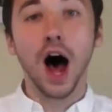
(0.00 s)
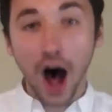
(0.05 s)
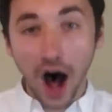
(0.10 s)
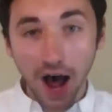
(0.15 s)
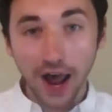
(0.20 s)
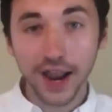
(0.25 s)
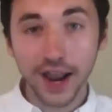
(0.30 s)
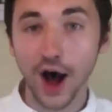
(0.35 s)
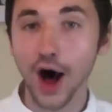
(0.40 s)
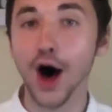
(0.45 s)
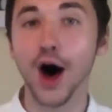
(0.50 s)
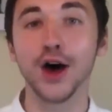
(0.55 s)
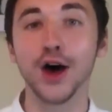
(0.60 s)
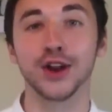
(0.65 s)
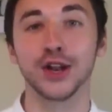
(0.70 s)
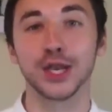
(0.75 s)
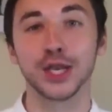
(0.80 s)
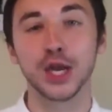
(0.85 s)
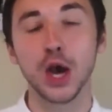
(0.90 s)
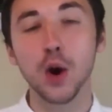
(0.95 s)

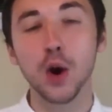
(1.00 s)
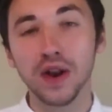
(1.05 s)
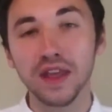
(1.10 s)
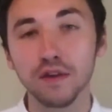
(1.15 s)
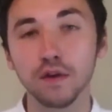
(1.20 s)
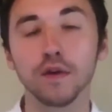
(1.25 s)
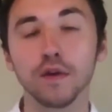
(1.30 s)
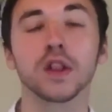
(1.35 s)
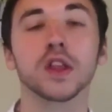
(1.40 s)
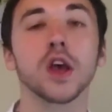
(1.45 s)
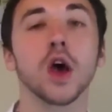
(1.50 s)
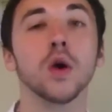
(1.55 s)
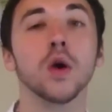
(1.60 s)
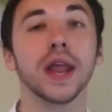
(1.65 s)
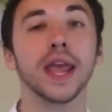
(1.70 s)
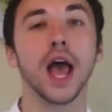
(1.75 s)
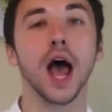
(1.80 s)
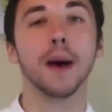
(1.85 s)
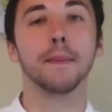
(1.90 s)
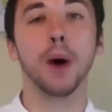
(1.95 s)
unhardened,
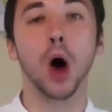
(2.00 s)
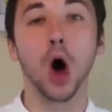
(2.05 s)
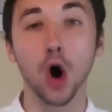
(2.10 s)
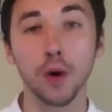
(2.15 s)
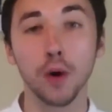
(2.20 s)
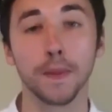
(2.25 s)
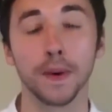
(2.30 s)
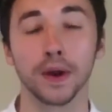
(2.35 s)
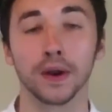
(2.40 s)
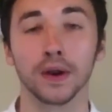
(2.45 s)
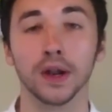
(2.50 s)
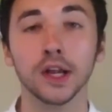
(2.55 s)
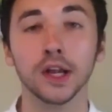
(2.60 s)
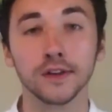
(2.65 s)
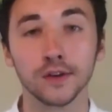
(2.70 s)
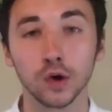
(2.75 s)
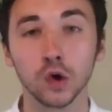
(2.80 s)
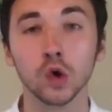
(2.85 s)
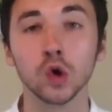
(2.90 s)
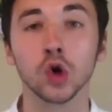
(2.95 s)
totally open
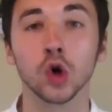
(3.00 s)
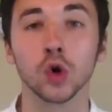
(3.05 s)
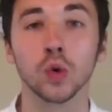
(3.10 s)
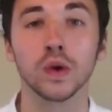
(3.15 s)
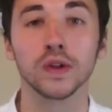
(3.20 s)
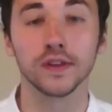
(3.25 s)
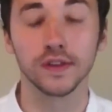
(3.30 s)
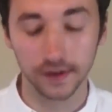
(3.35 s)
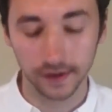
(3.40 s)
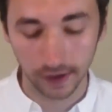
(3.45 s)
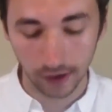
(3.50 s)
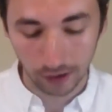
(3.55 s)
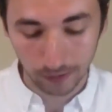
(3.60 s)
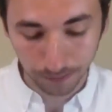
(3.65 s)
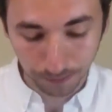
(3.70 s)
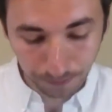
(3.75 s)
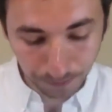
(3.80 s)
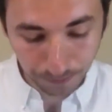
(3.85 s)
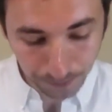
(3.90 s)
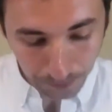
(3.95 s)
to all God wants to do.
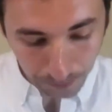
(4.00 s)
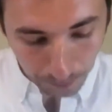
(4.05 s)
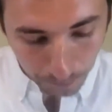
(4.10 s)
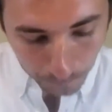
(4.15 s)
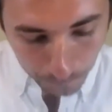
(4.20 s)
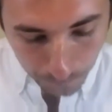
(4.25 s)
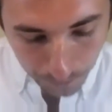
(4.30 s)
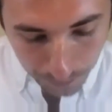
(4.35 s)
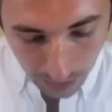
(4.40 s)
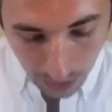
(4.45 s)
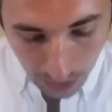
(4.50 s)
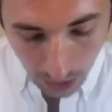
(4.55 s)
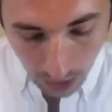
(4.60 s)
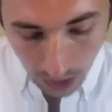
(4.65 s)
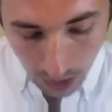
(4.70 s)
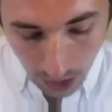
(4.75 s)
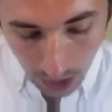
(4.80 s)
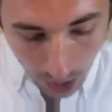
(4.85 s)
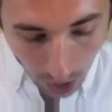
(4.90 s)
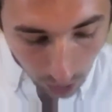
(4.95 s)

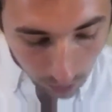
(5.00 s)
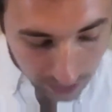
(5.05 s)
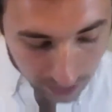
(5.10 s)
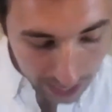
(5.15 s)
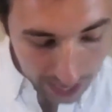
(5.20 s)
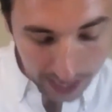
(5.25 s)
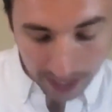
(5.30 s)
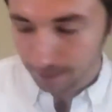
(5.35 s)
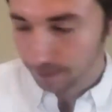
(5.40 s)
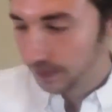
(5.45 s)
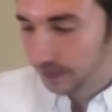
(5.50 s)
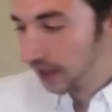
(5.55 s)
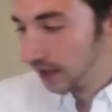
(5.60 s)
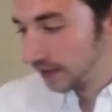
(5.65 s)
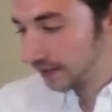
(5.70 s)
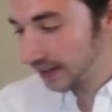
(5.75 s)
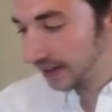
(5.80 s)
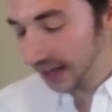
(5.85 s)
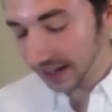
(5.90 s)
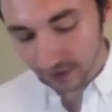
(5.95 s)
Okay.
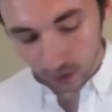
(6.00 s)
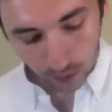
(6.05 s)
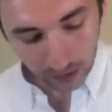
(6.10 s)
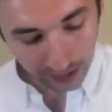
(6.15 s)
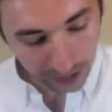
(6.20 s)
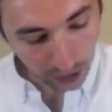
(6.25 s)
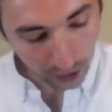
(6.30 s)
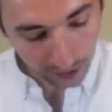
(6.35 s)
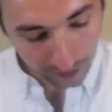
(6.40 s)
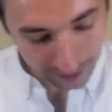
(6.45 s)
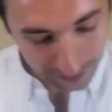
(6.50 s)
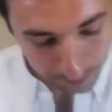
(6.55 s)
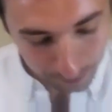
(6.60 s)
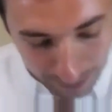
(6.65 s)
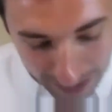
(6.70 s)
So let's quickly look at this